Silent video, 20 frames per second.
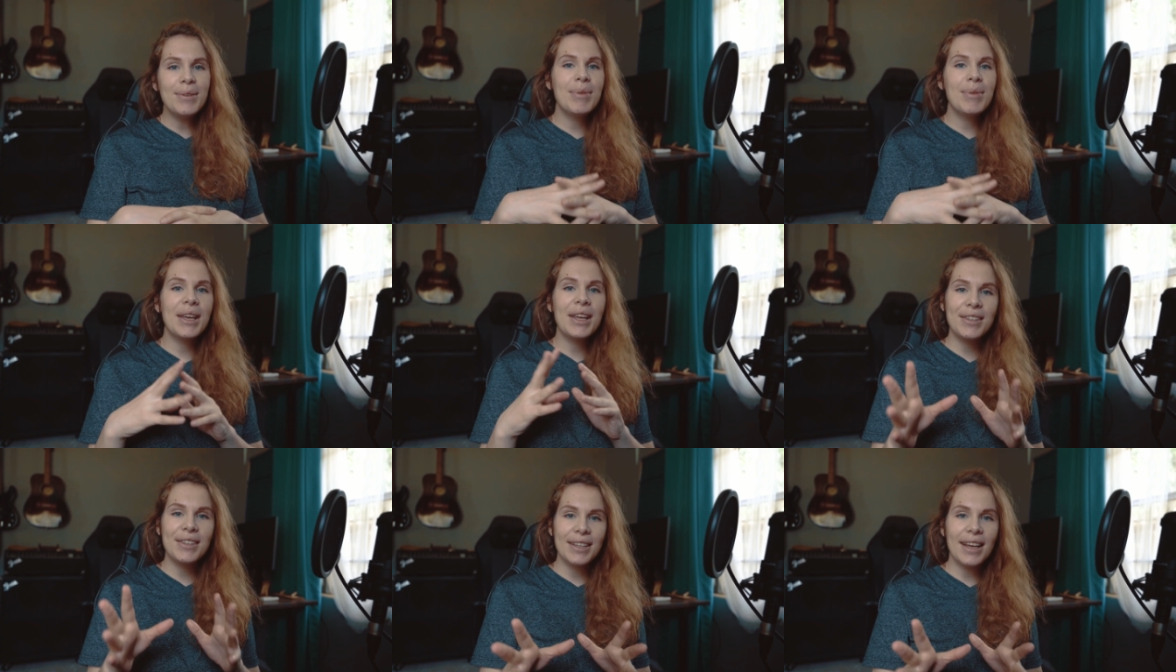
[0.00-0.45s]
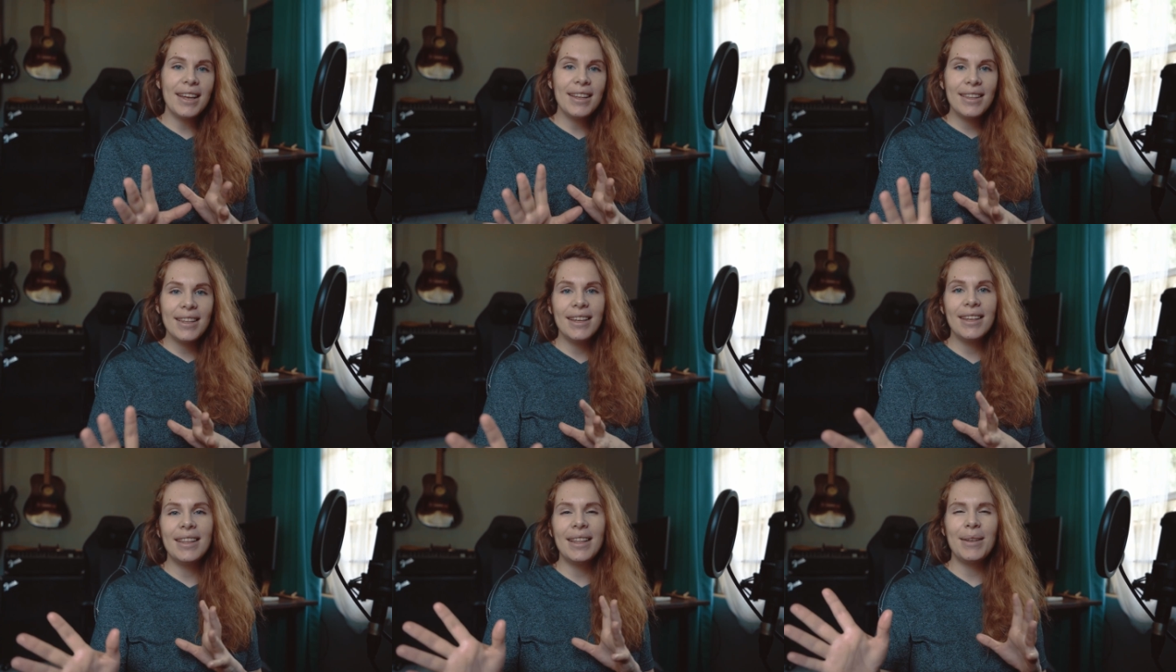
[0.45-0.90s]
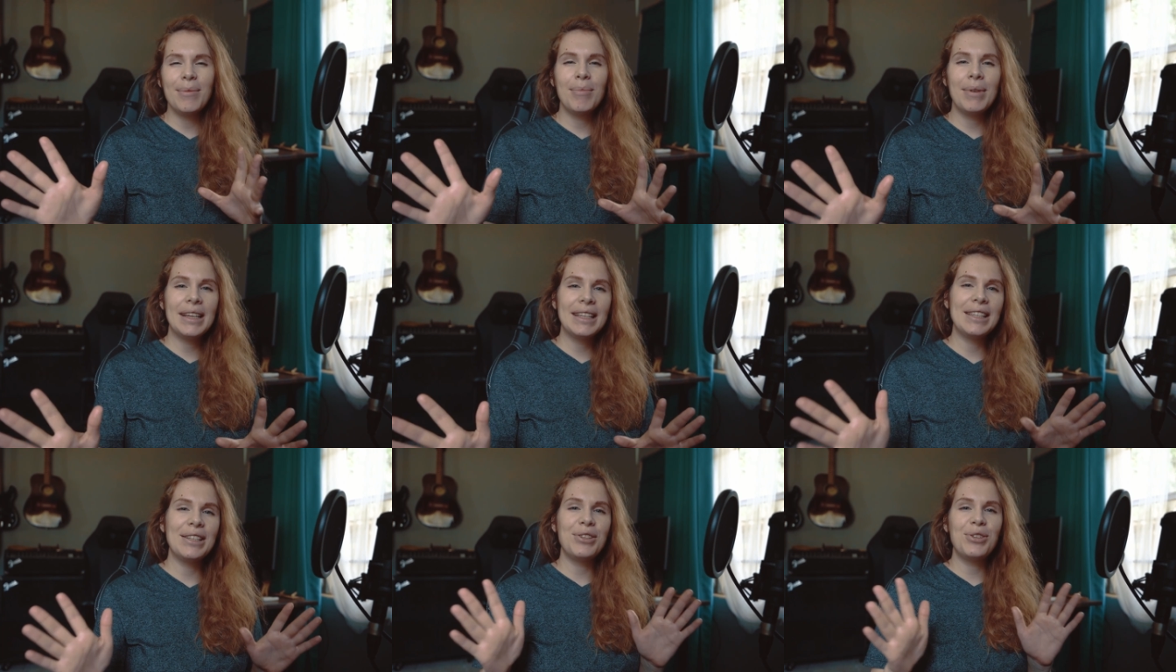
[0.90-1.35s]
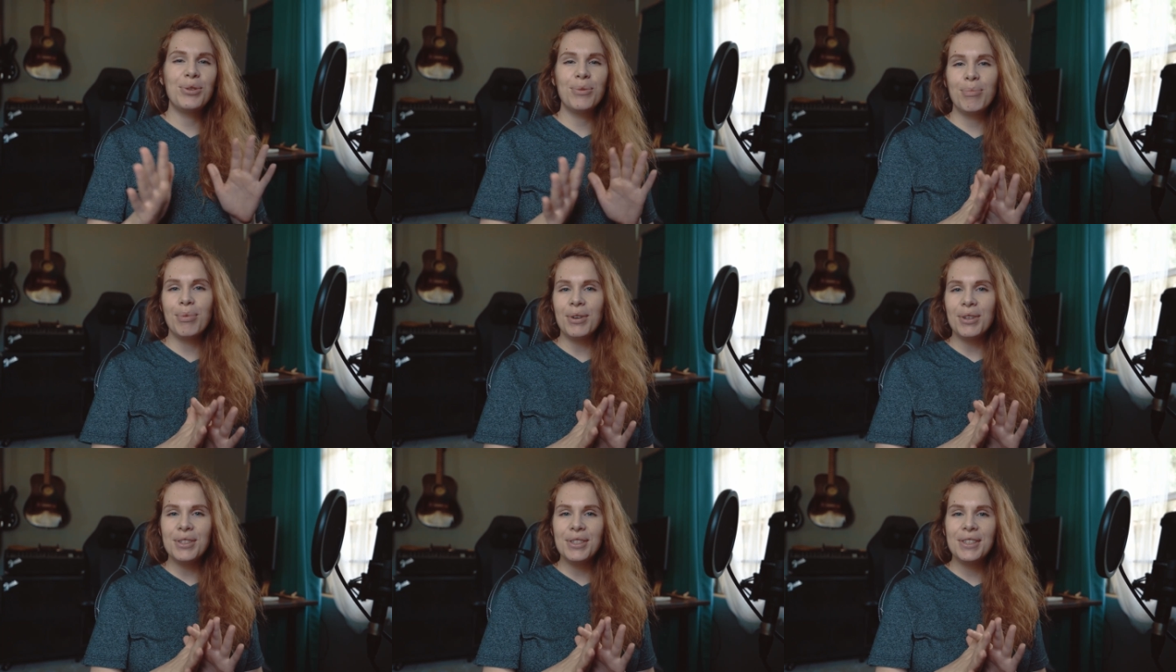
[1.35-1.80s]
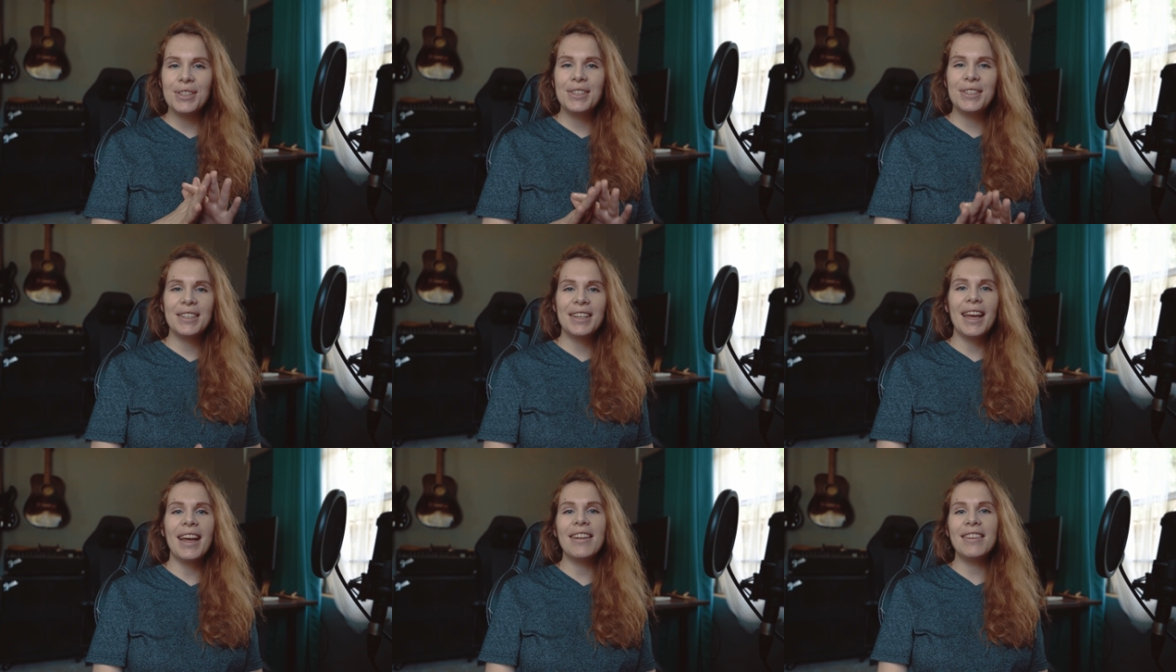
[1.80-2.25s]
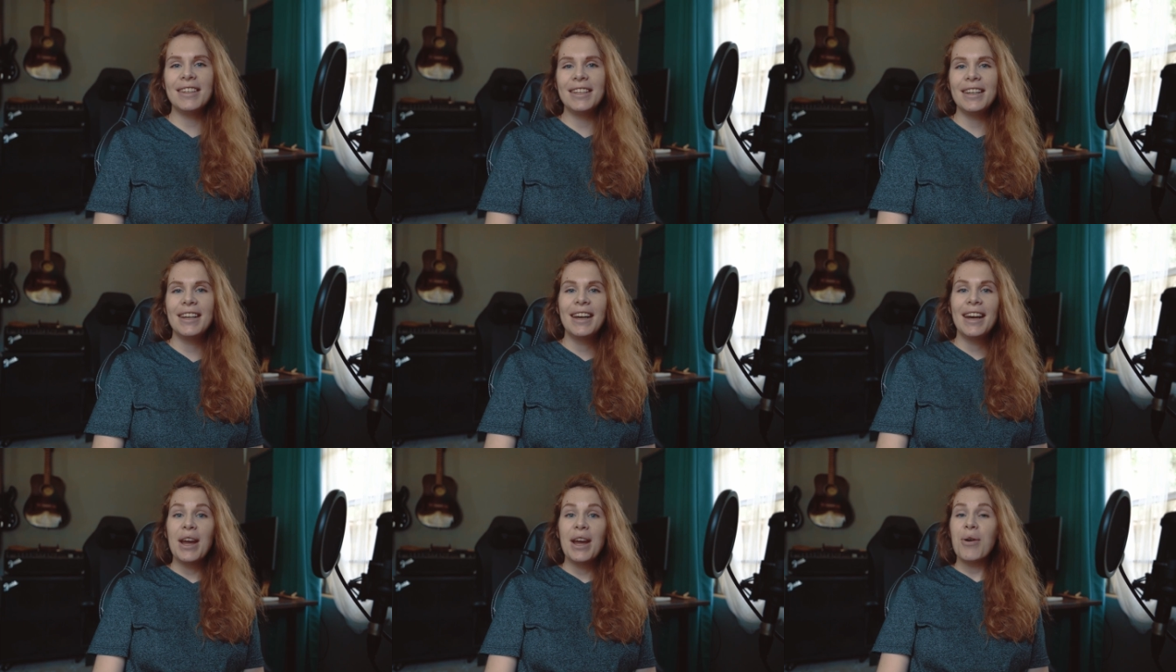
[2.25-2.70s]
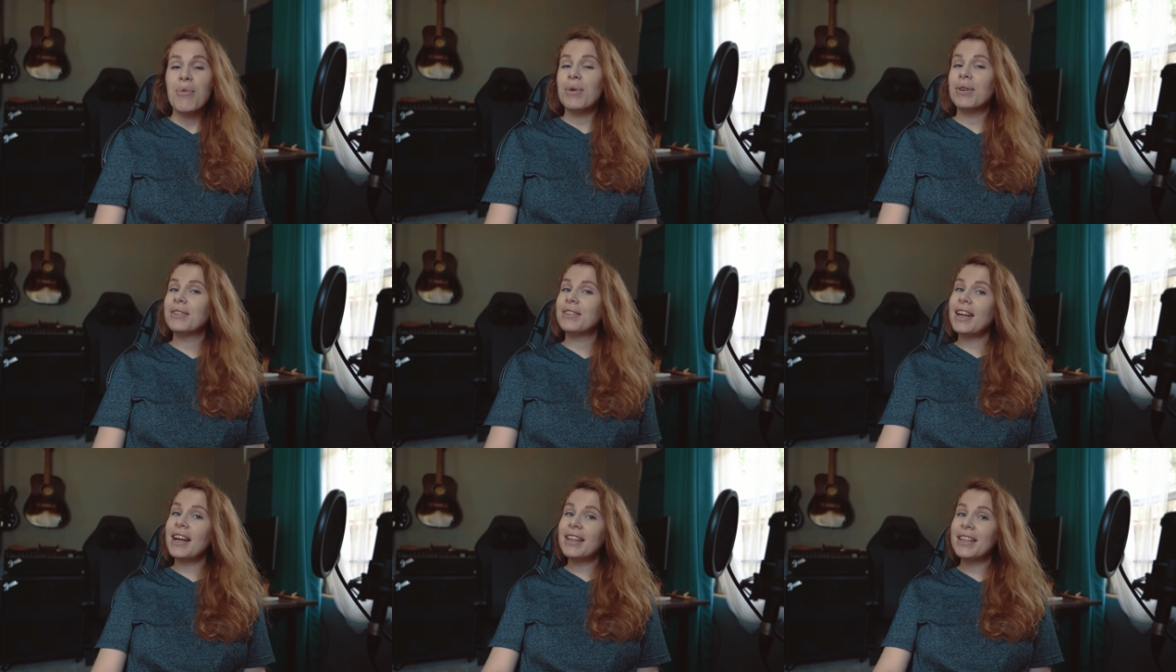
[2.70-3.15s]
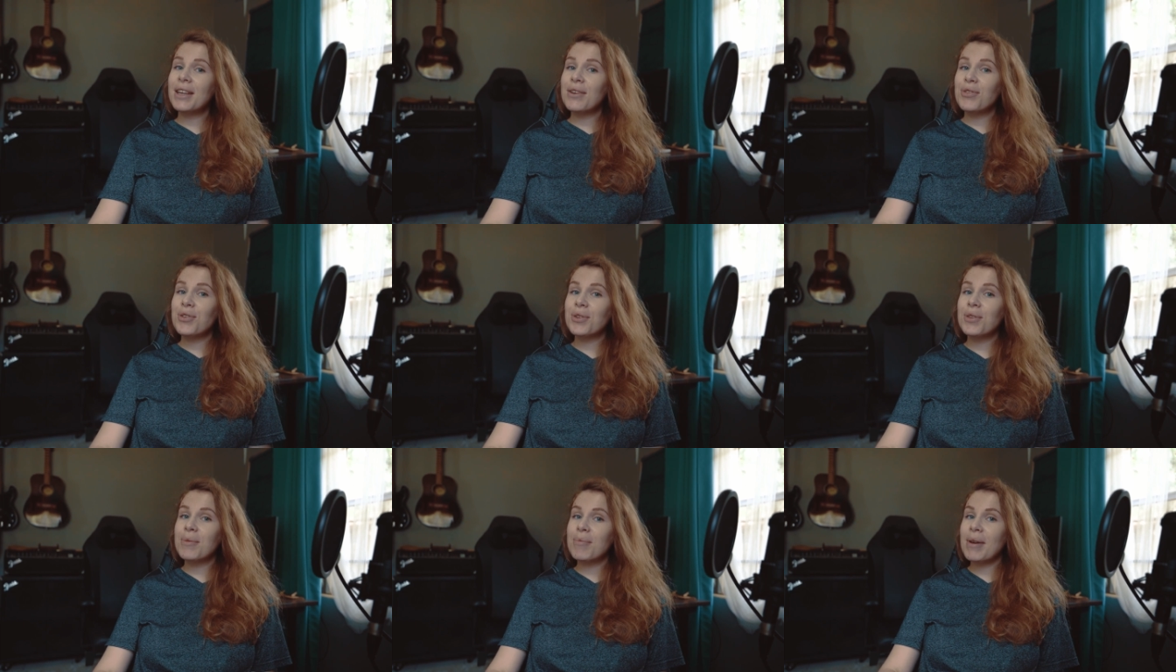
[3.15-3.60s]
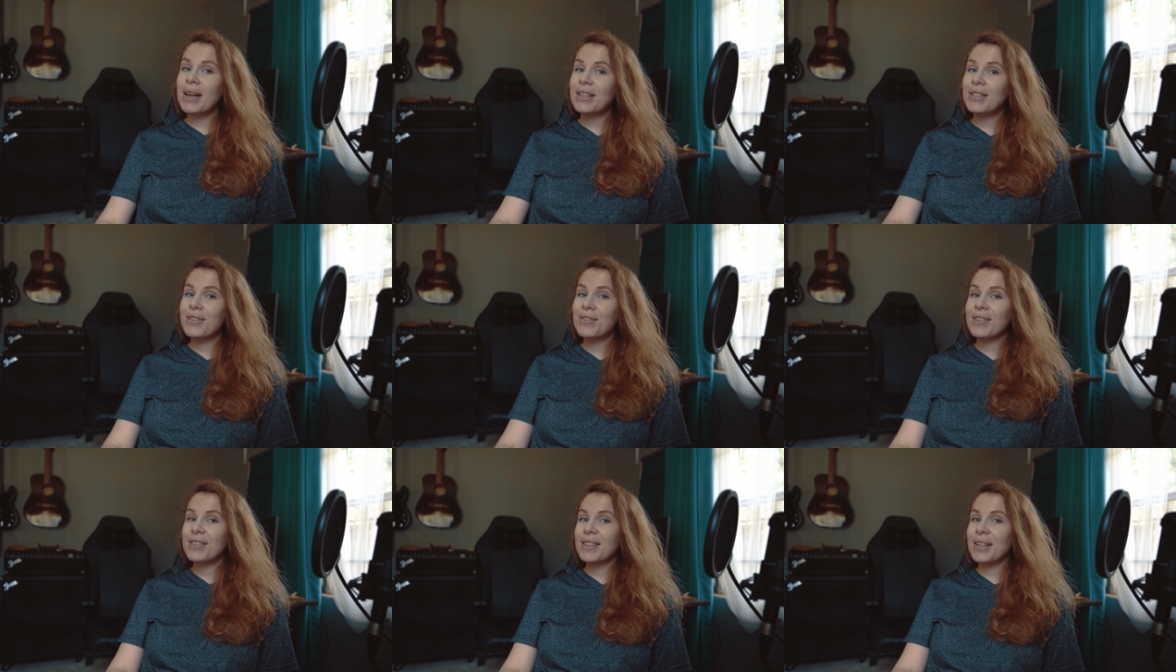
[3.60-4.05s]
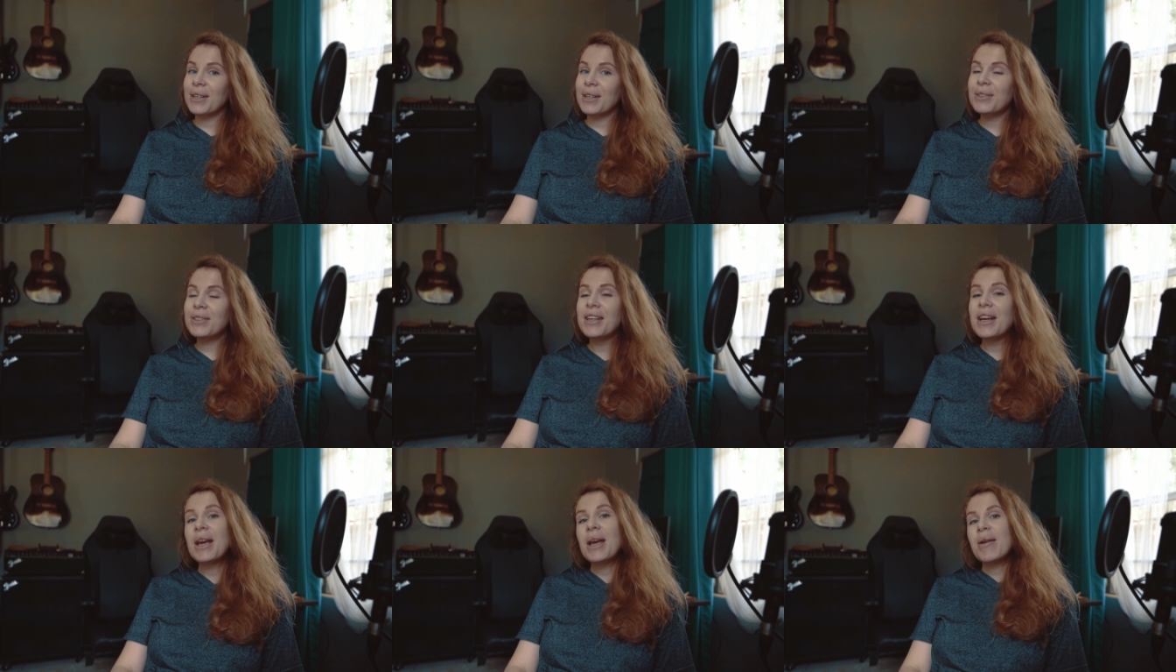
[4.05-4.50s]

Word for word: because I think that mixing two persons together will not give you the best result,